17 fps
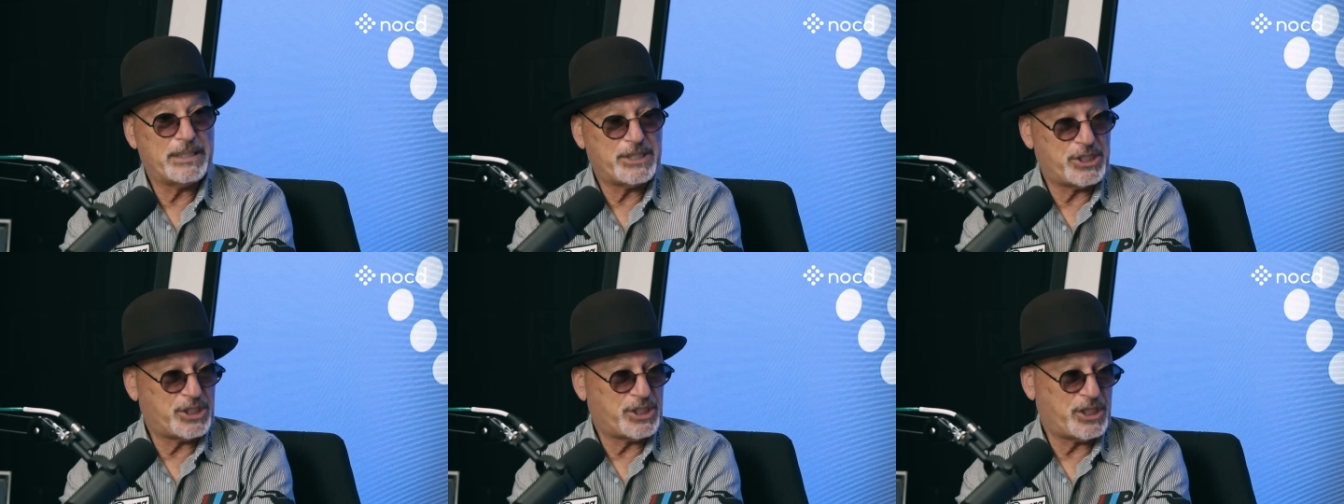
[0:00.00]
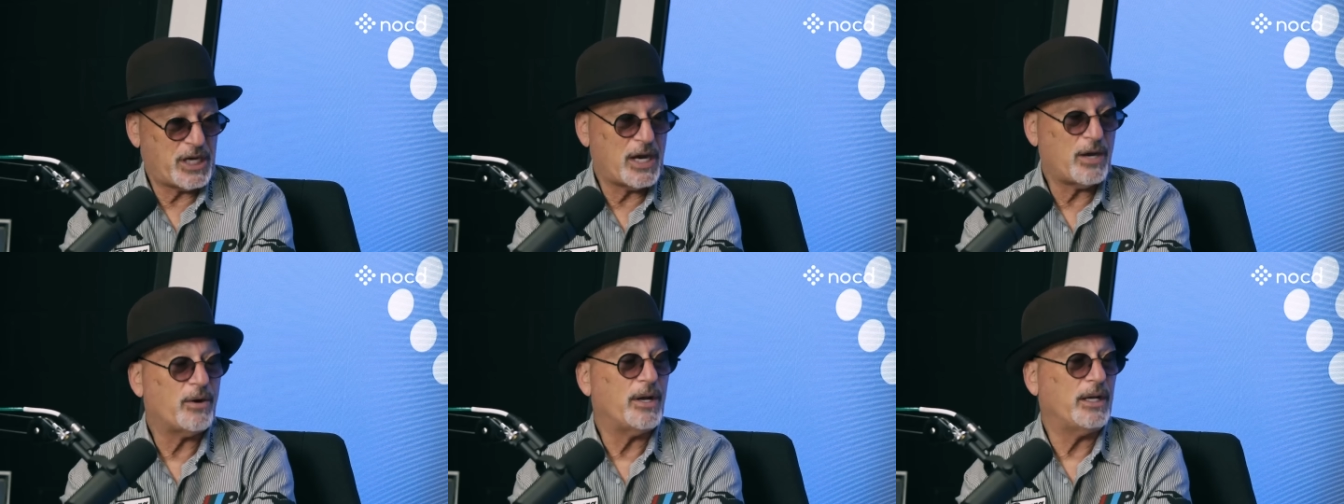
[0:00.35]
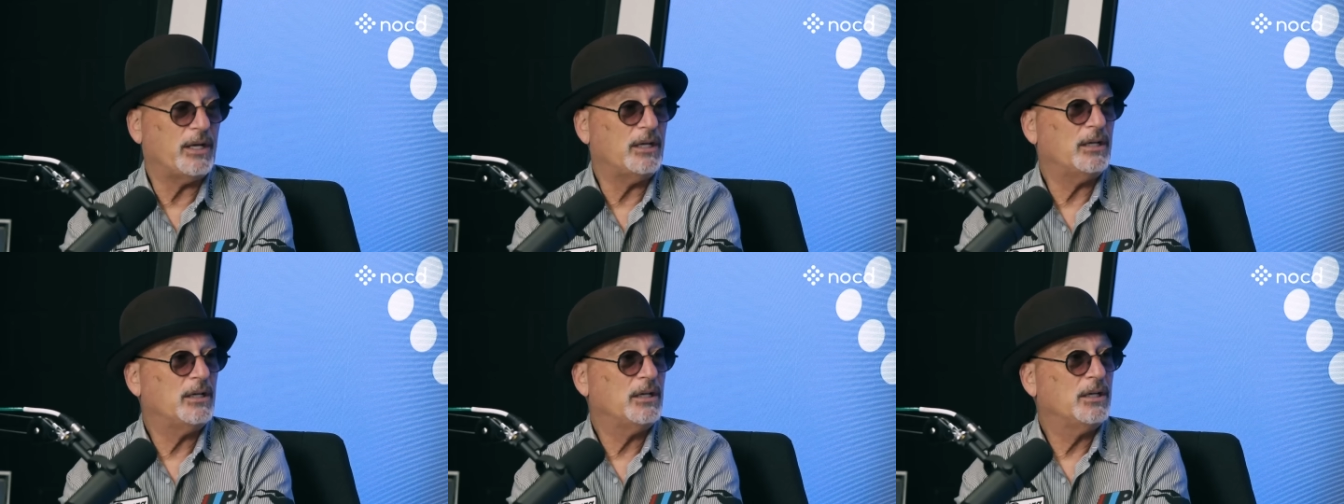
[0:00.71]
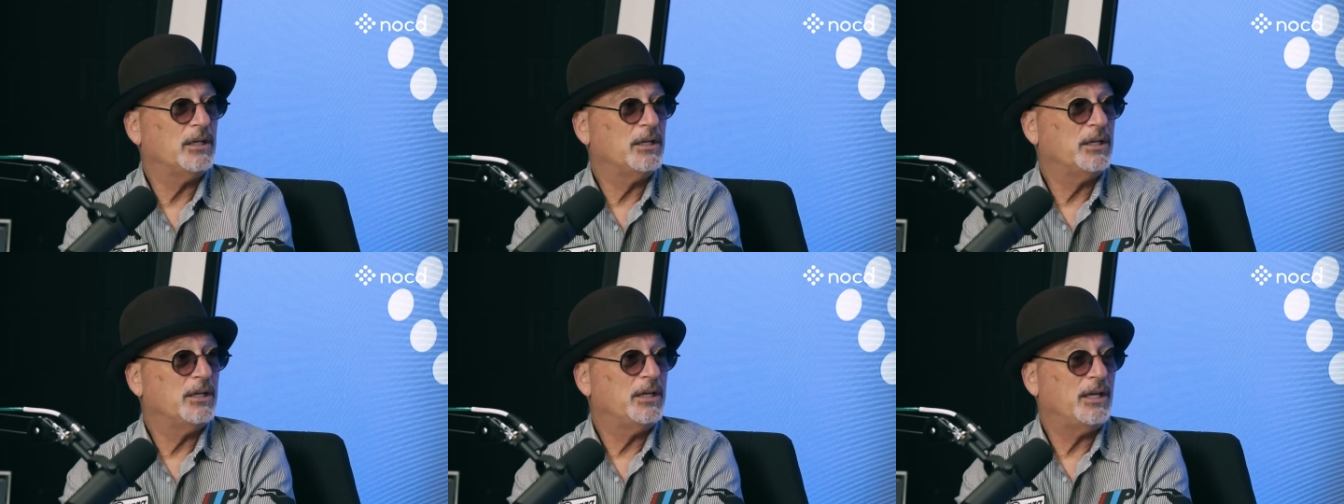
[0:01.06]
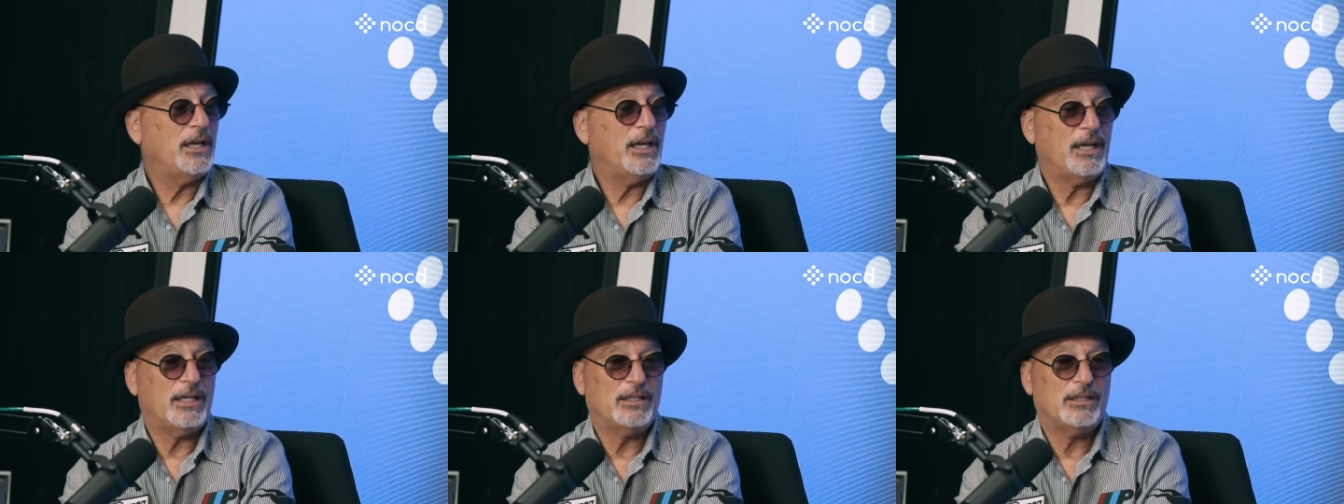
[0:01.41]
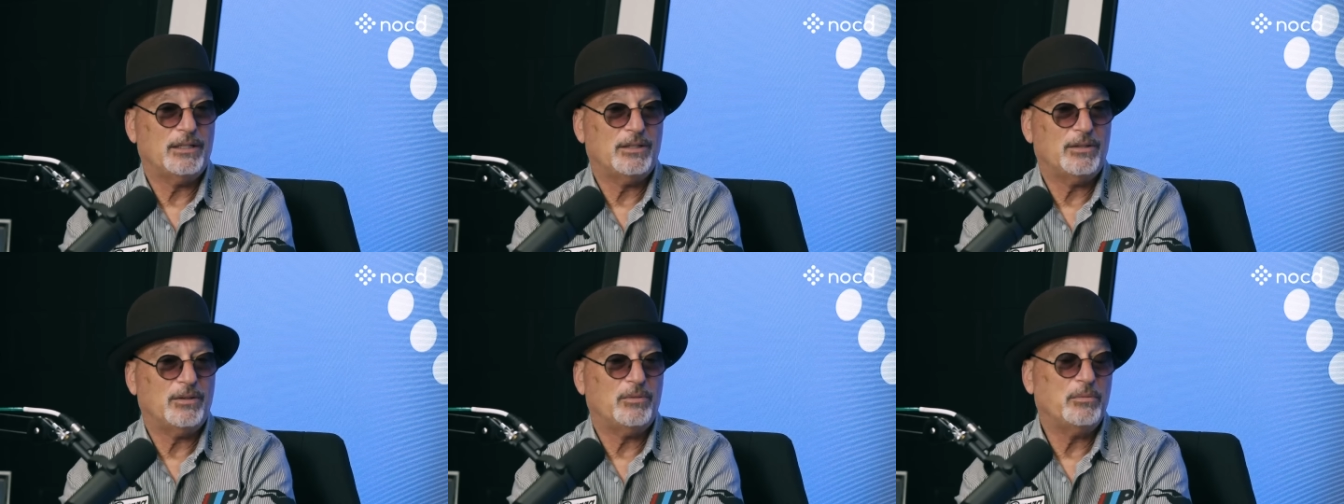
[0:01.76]
sharing,
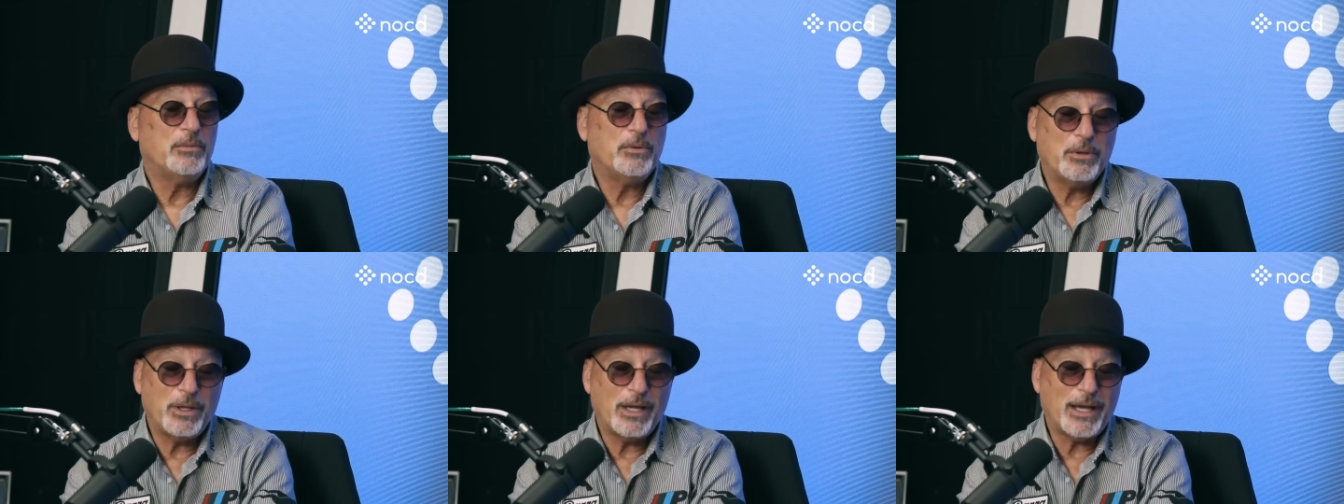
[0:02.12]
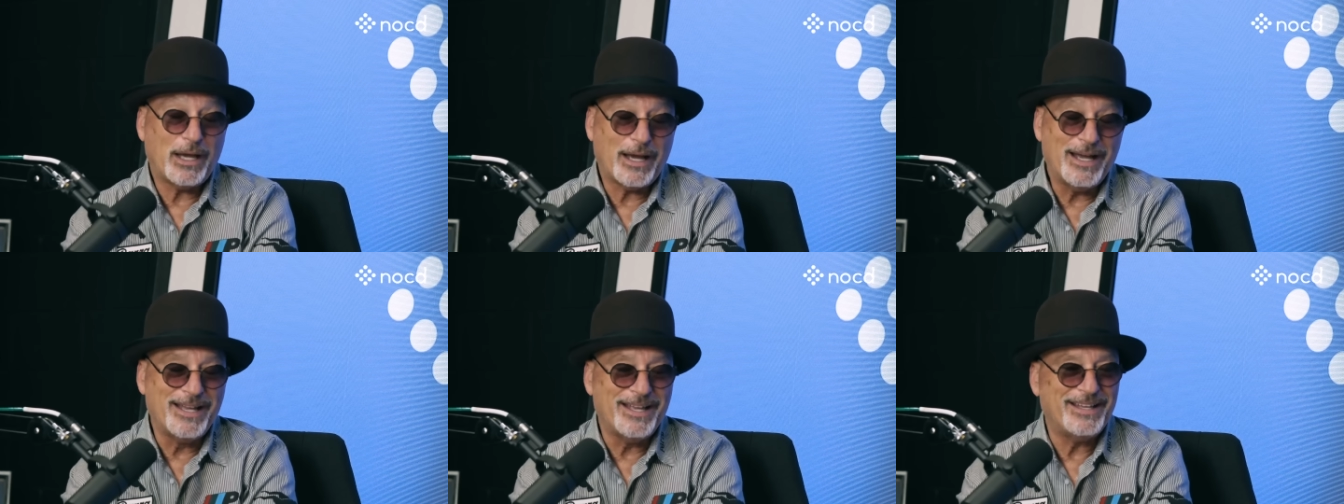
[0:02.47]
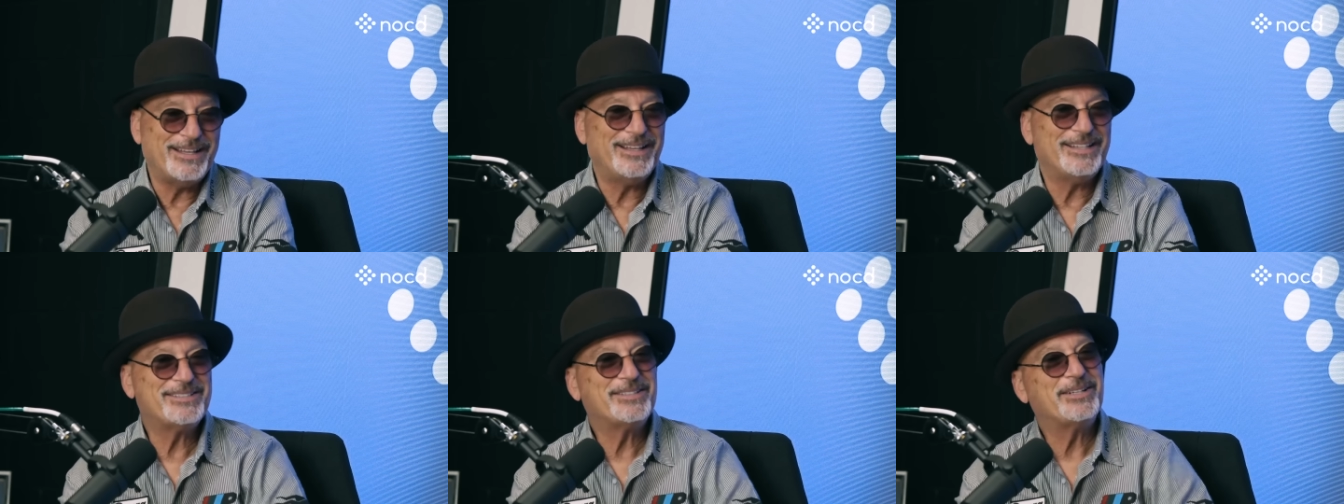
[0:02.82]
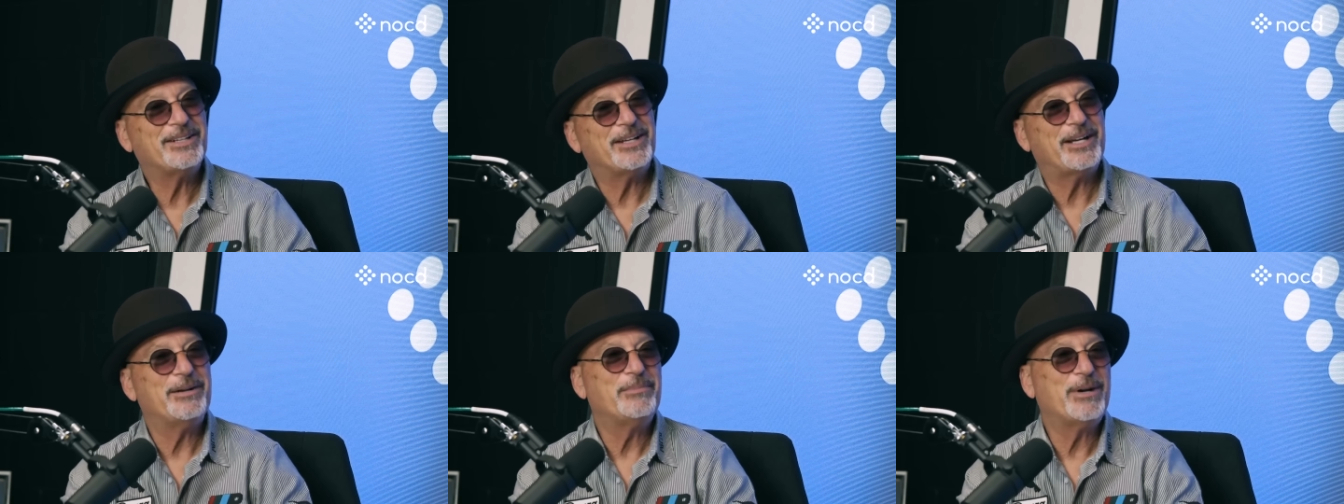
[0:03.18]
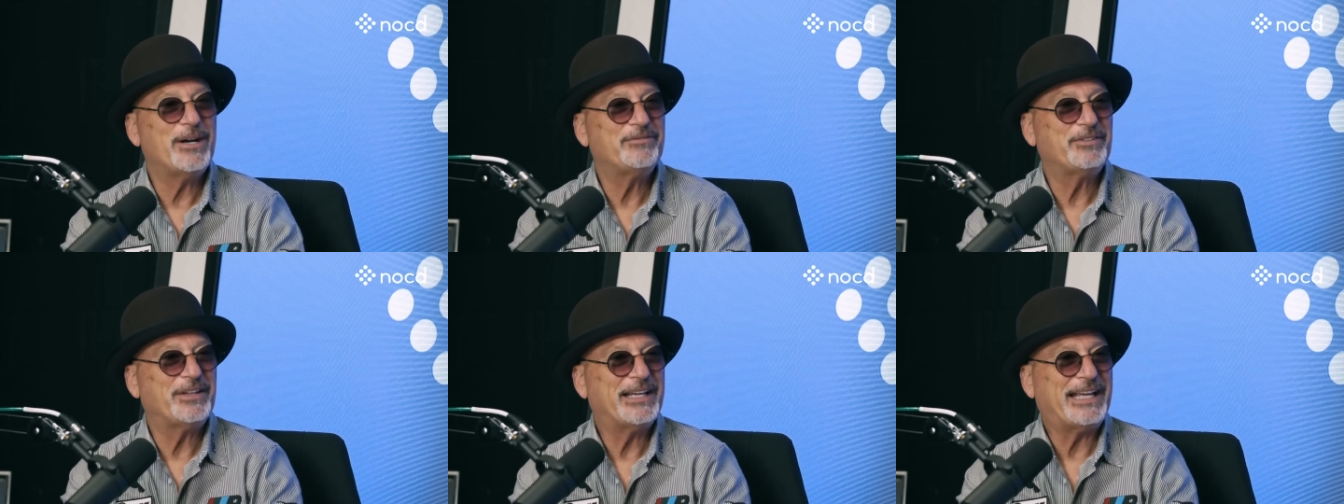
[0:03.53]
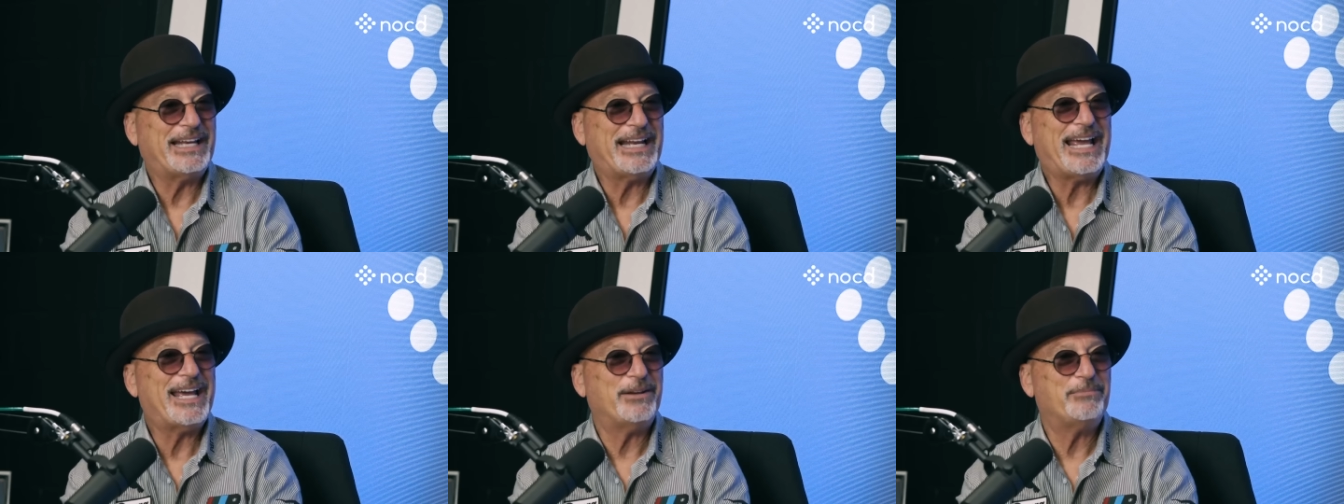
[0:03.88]
and this is going to come off like
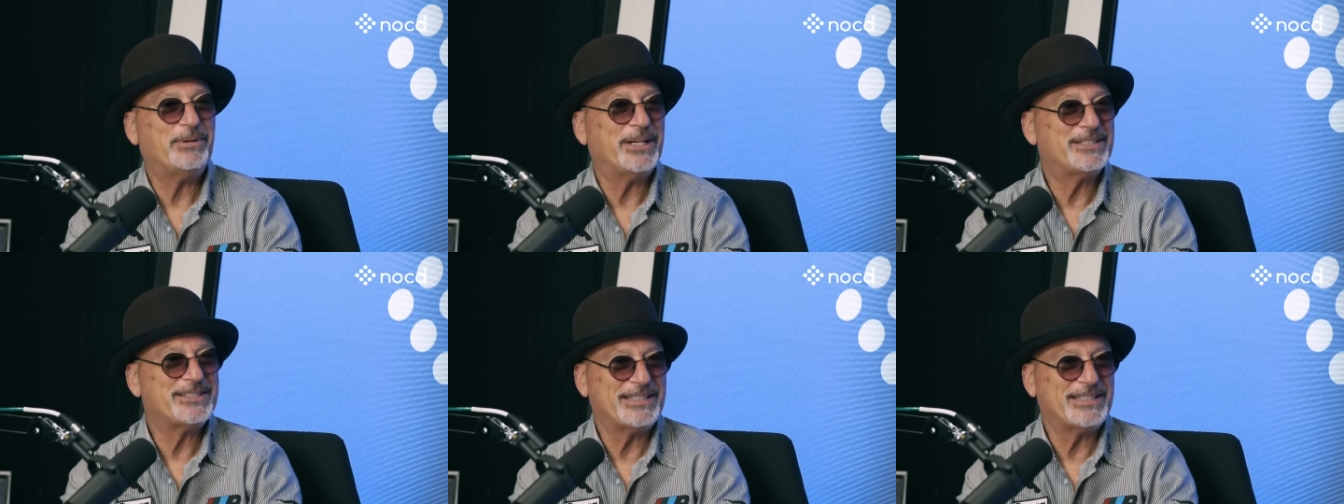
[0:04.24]
an ad, but it's